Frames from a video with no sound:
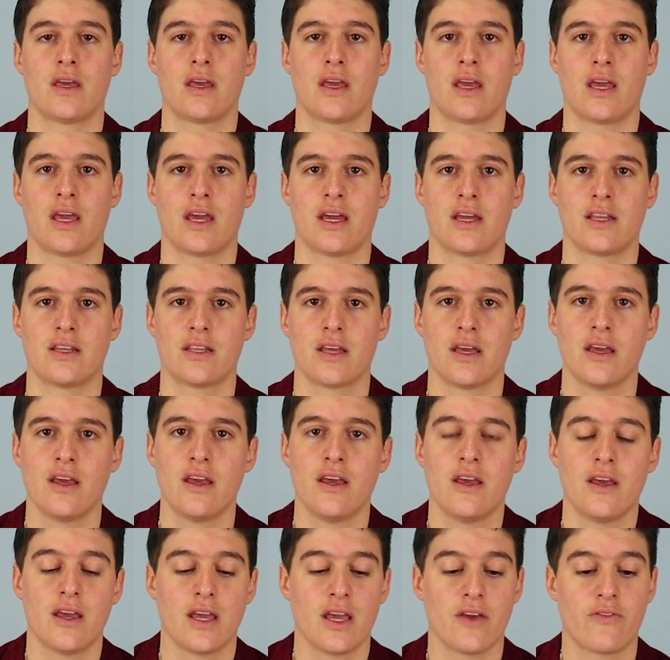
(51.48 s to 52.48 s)
And
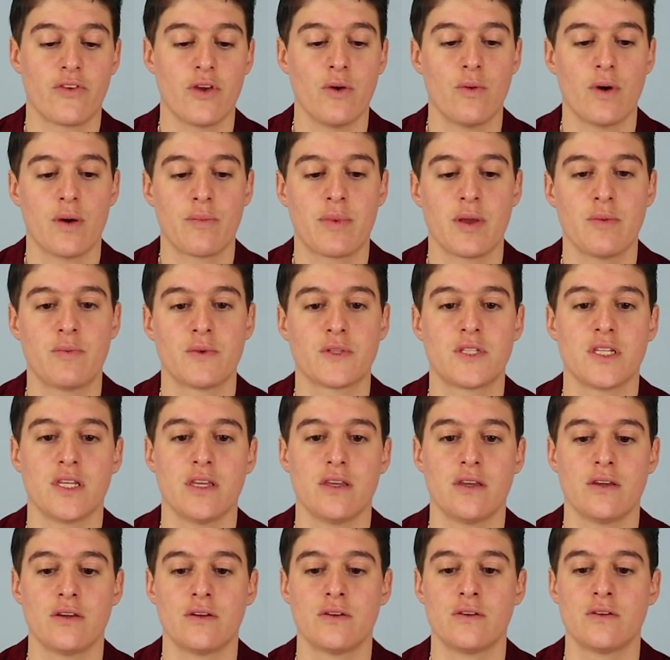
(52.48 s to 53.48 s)
if you want people to
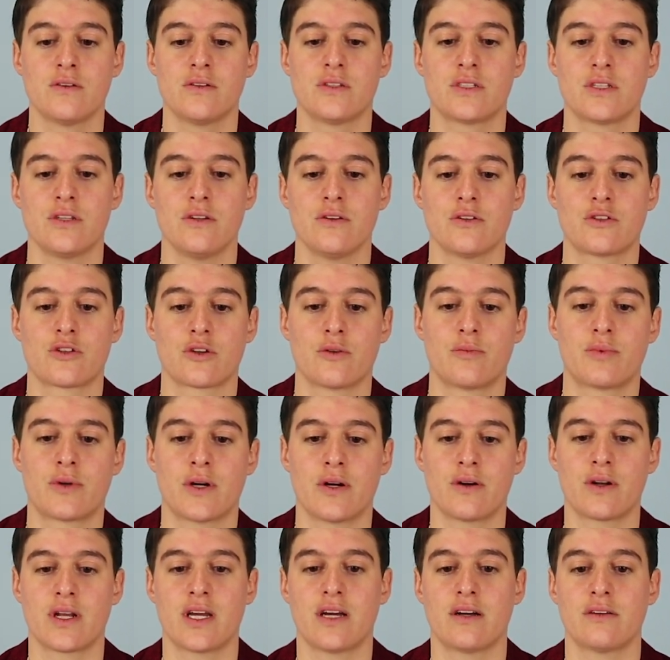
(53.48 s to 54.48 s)
use neutral
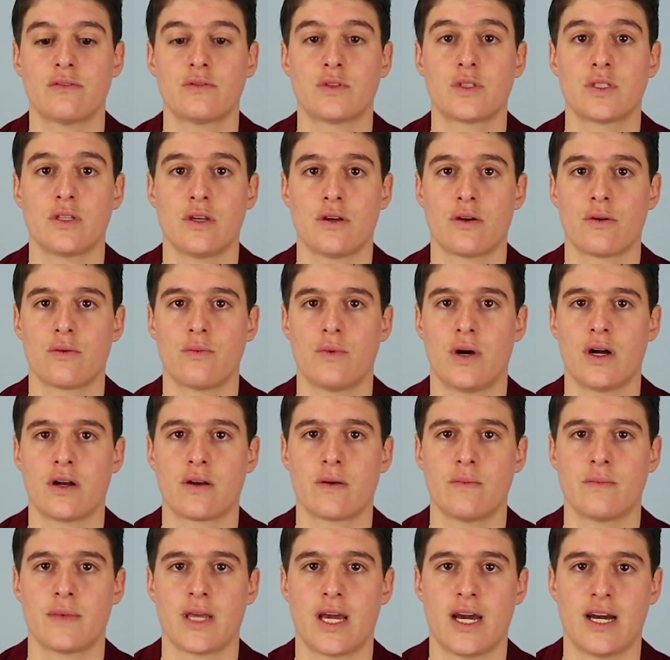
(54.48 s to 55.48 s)
pronouns, you're
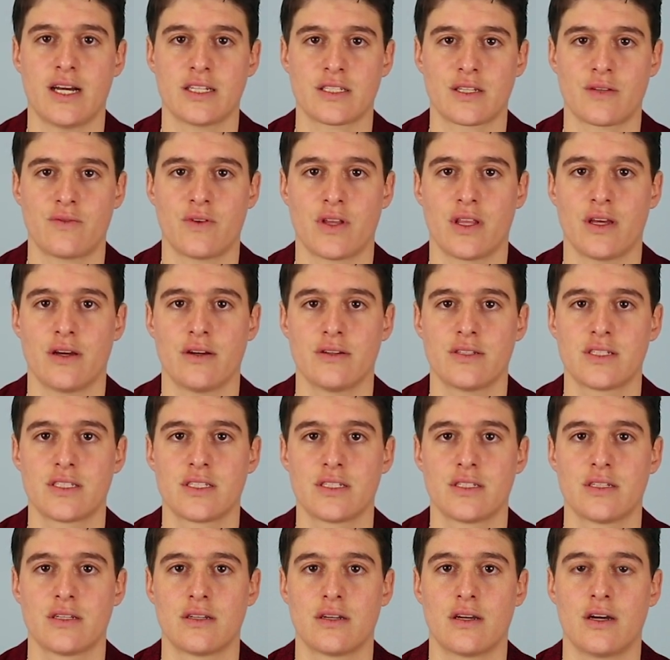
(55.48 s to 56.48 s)
welcome to ask for
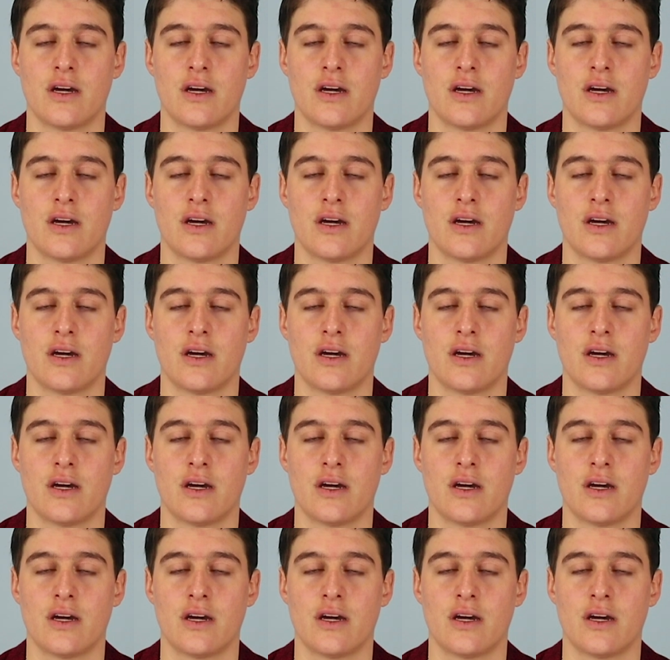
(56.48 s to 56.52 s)
those.